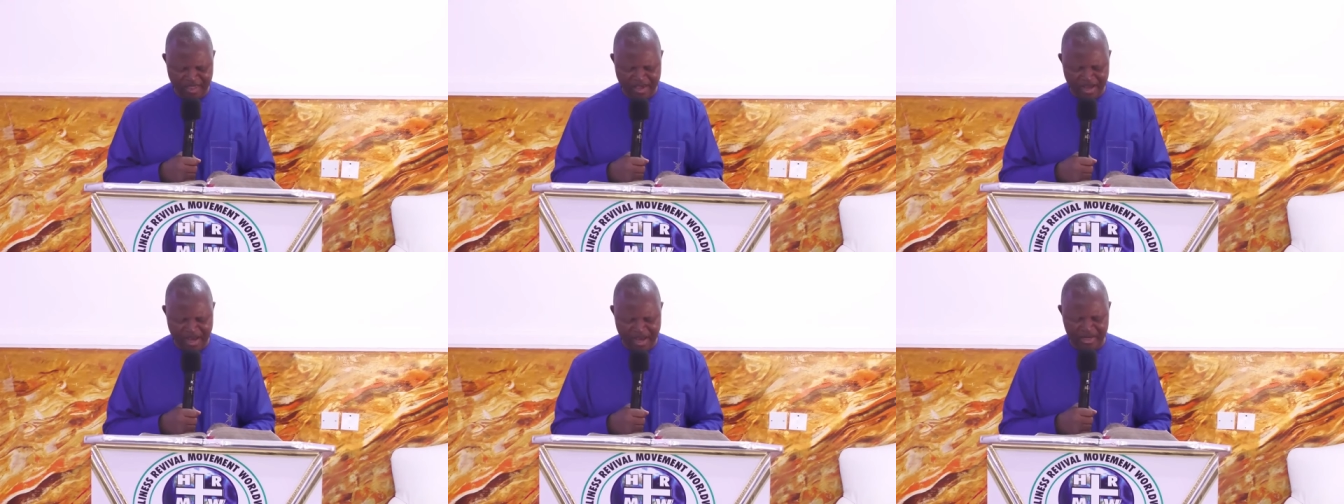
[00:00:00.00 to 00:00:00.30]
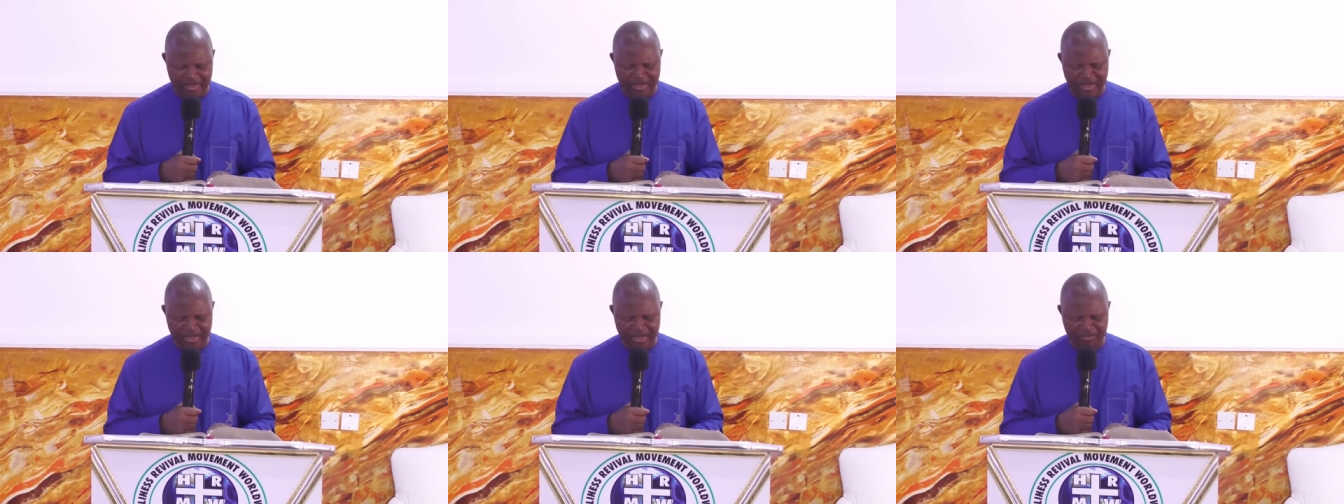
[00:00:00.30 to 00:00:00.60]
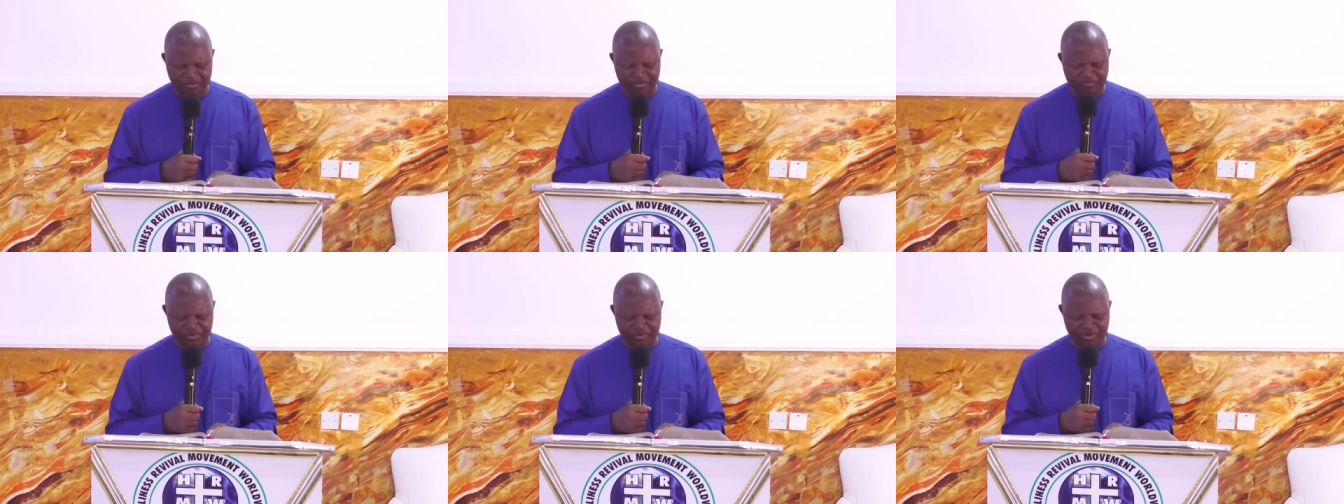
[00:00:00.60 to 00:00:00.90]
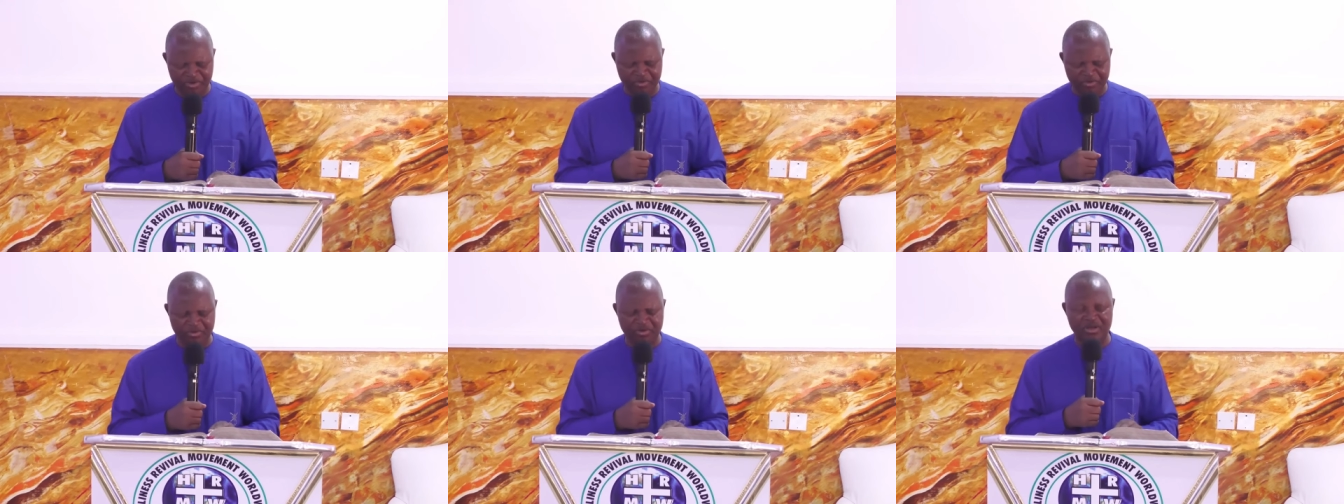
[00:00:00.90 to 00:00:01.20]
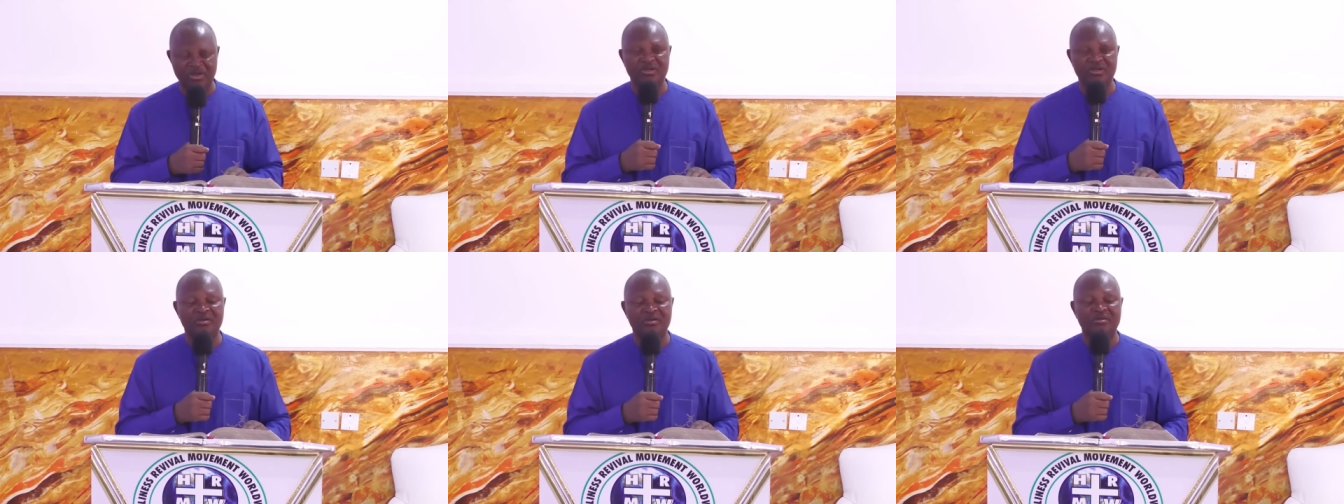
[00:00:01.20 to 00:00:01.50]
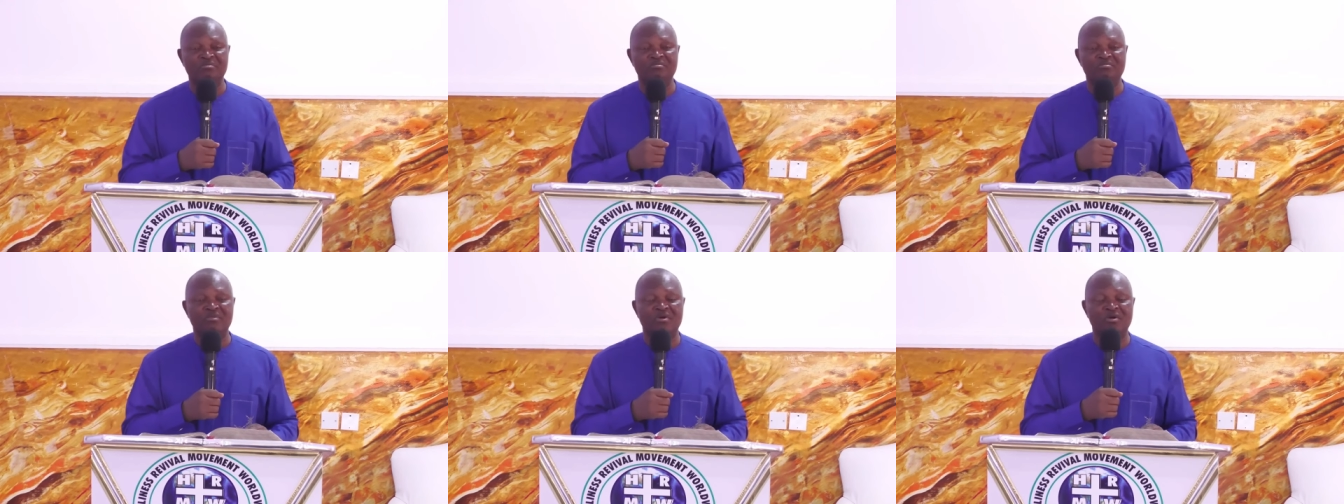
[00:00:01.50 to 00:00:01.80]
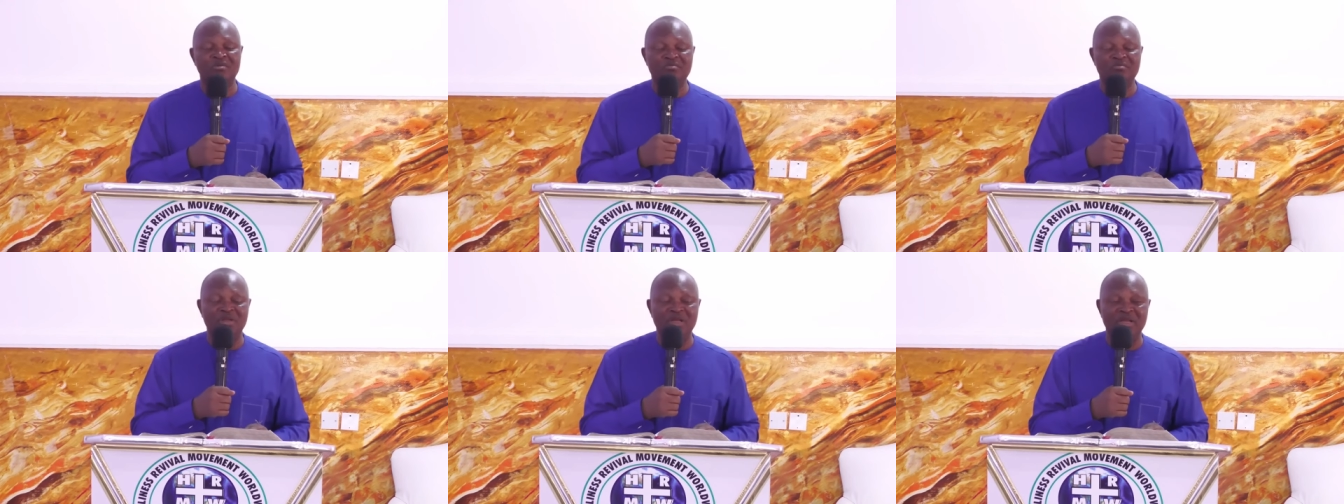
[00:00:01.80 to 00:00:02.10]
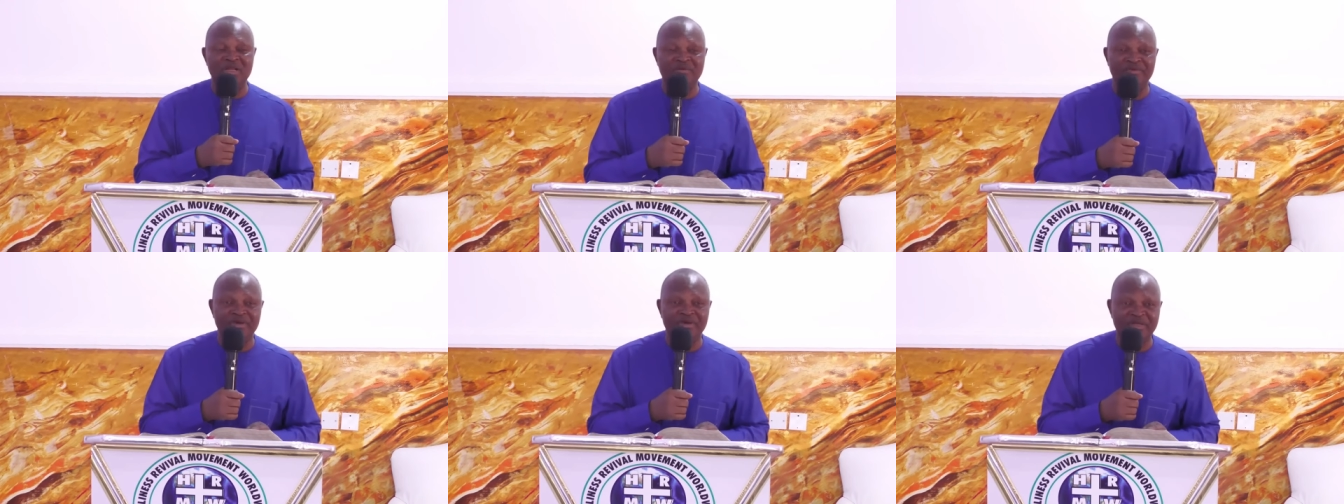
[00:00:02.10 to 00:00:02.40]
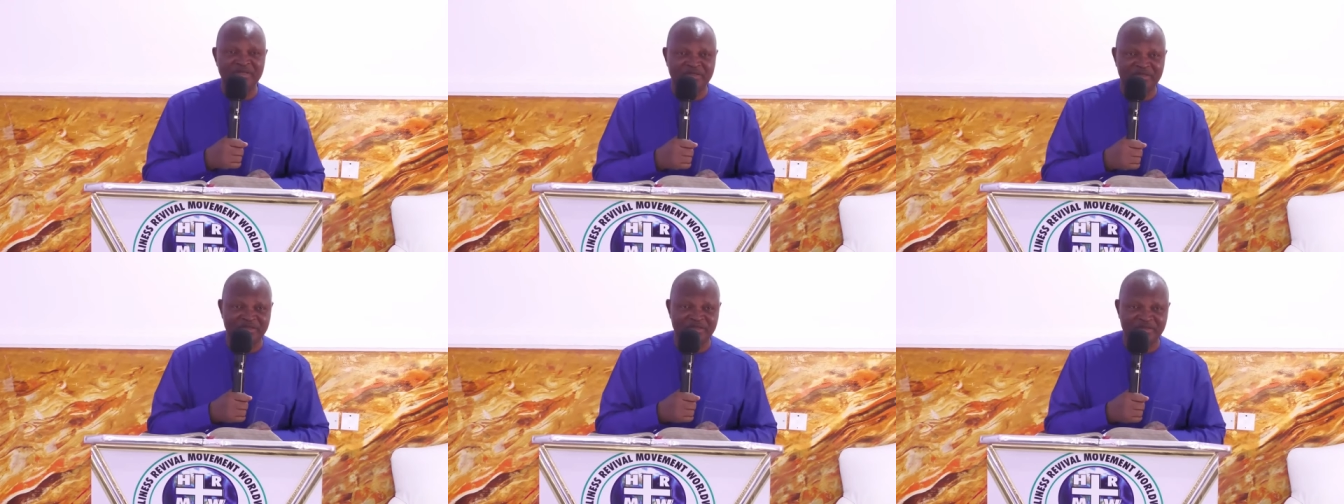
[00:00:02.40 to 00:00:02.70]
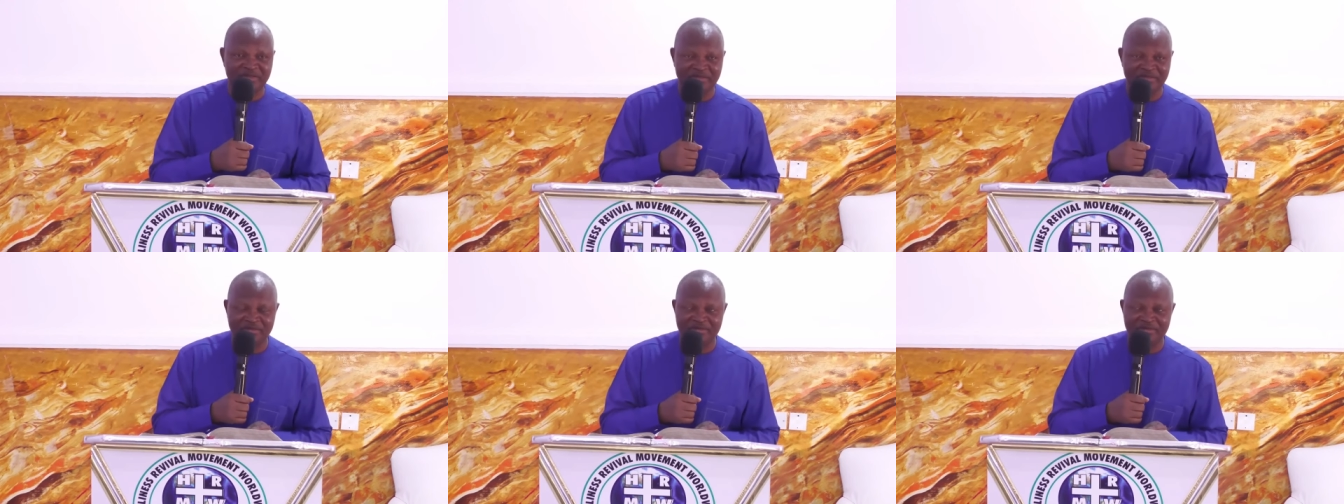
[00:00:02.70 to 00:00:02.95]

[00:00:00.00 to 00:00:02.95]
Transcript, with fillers: and that before the un unbelievers.